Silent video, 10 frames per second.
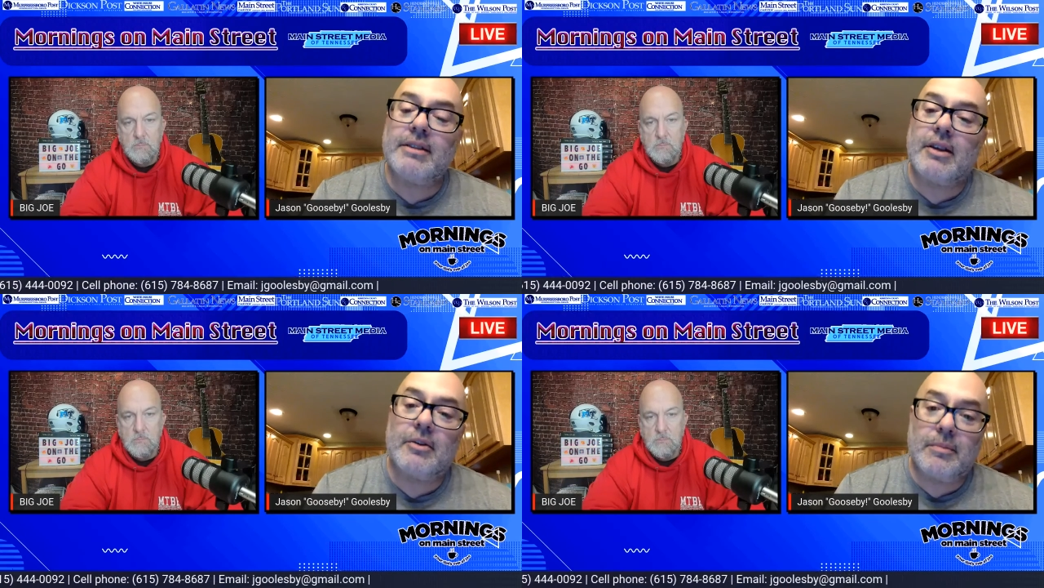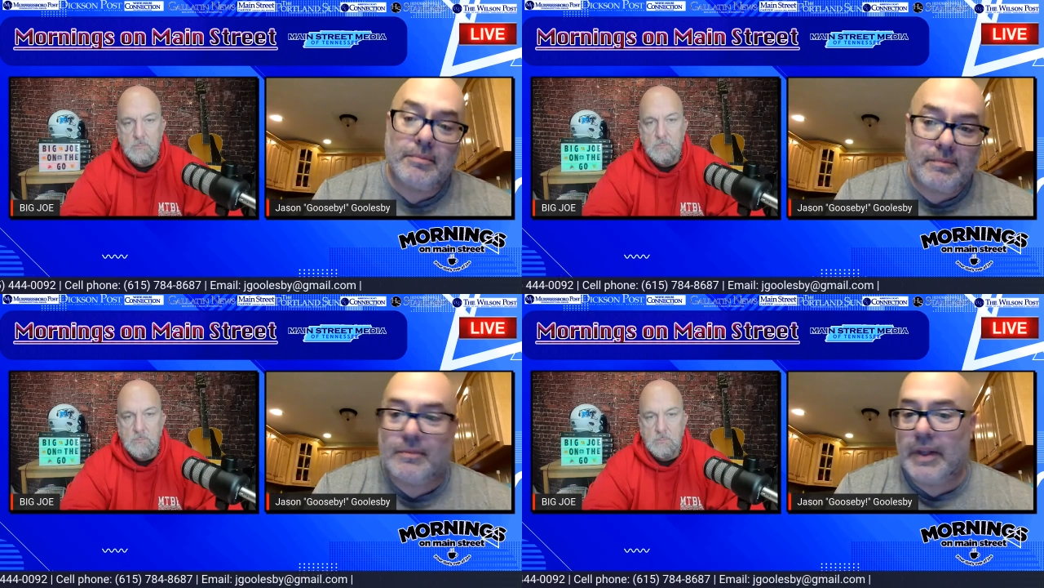Speaker 1: So
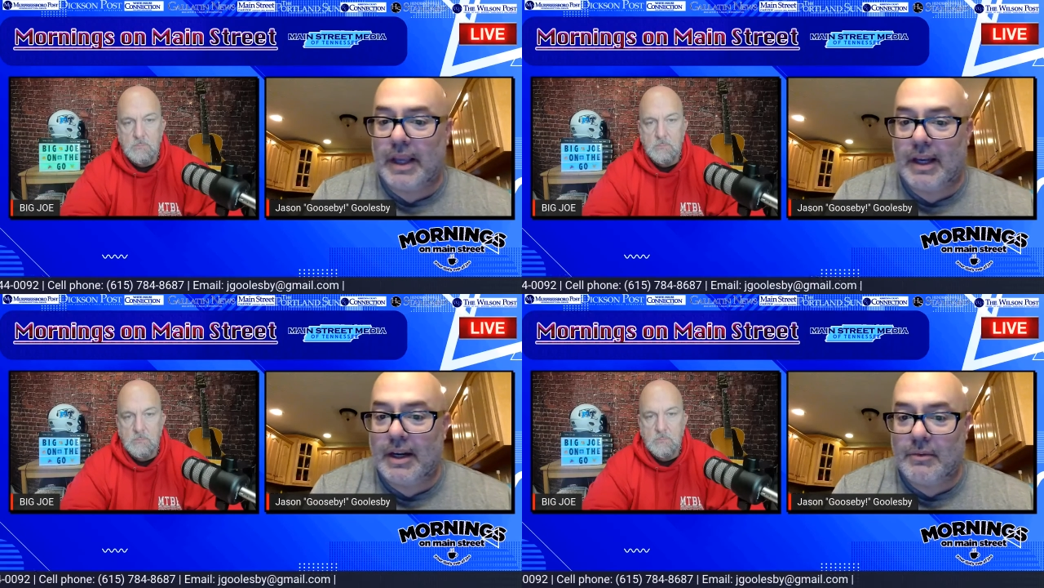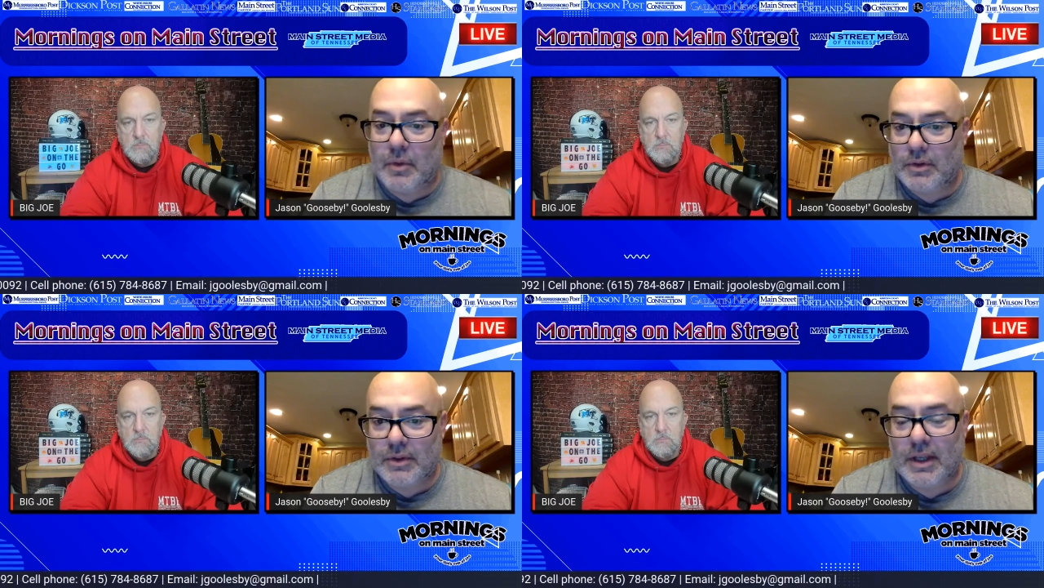yeah, here in
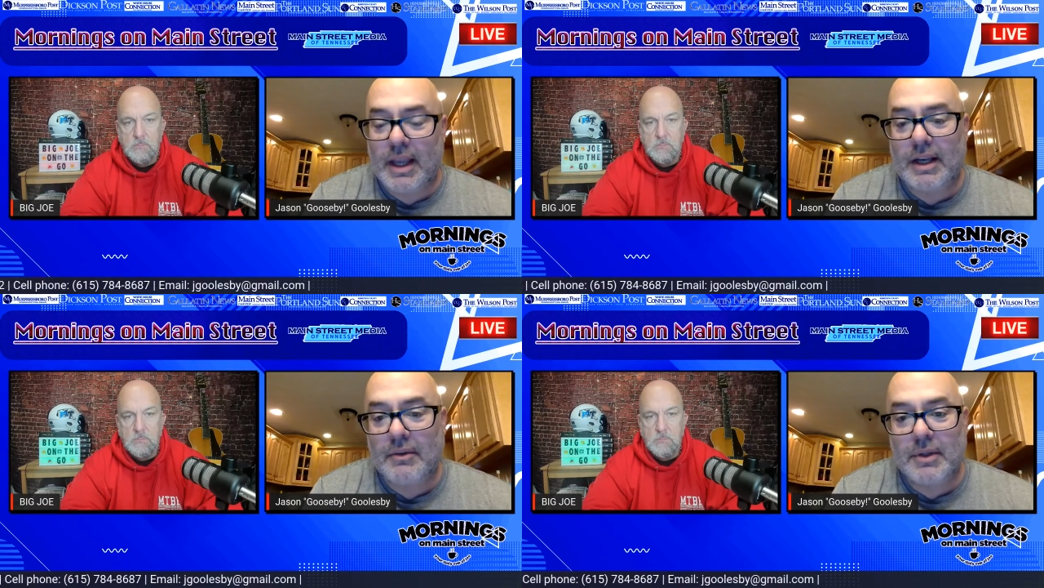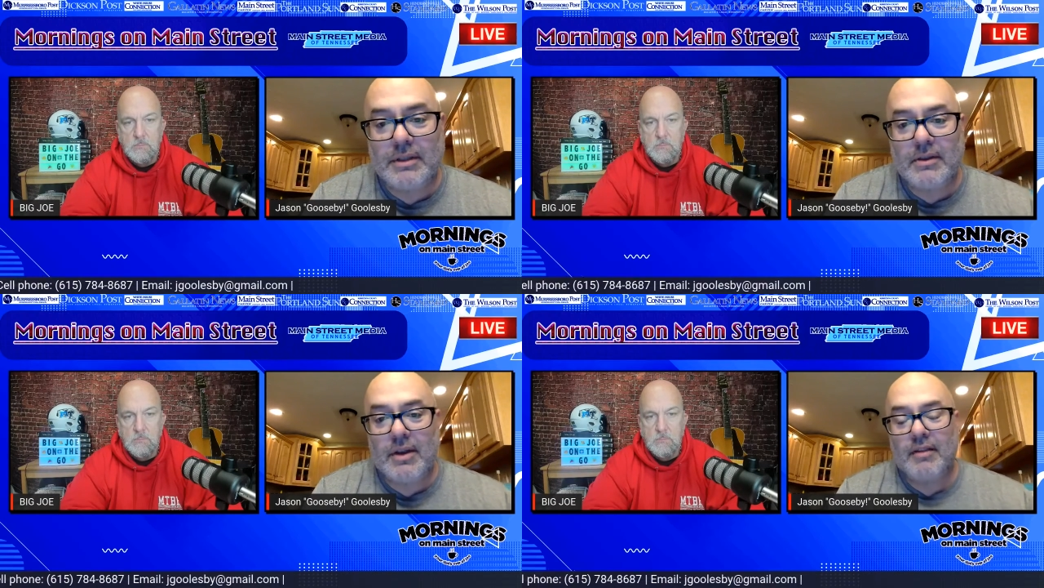Wilson County, we
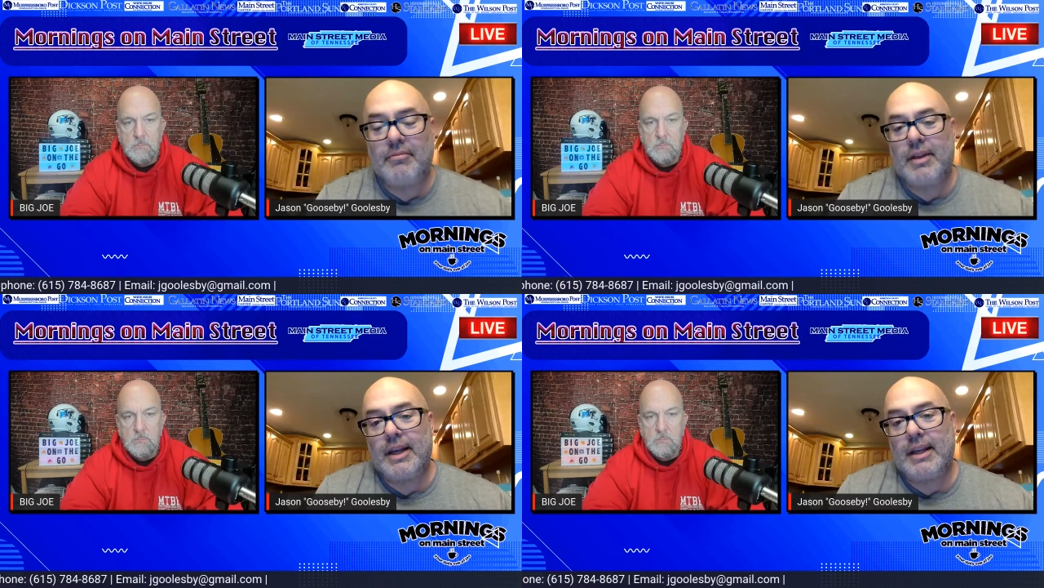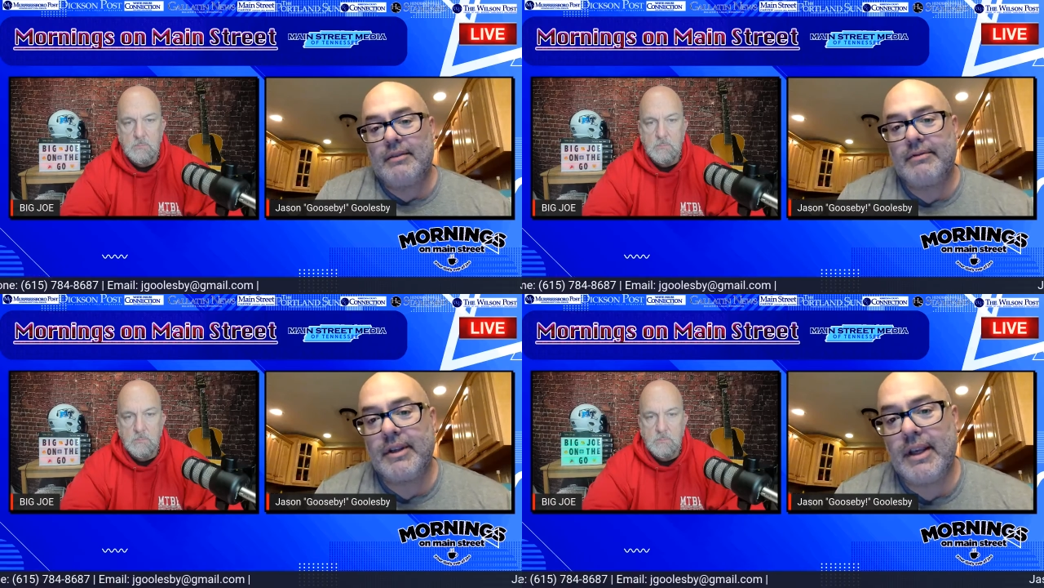still have plenty
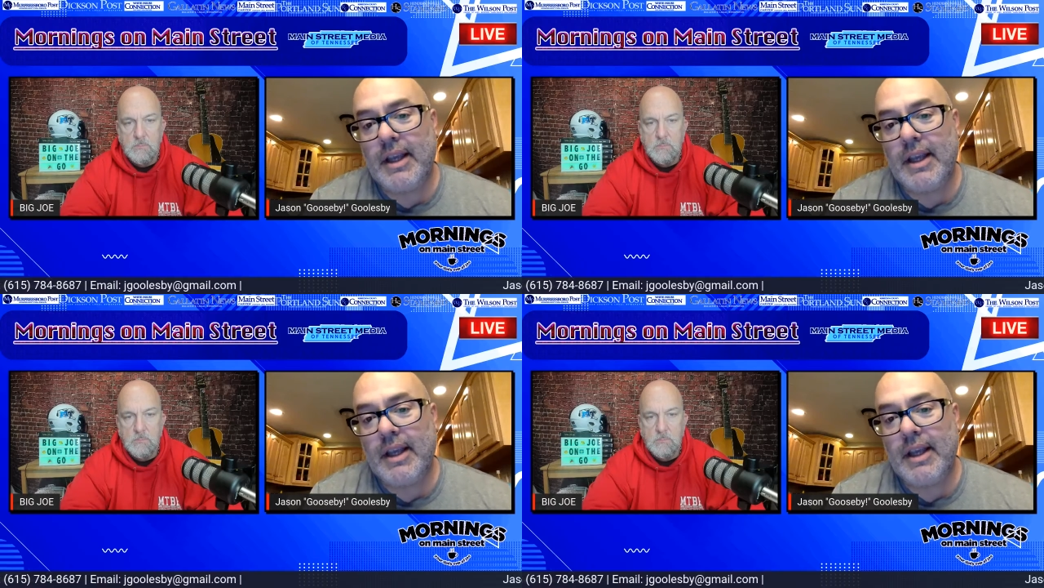of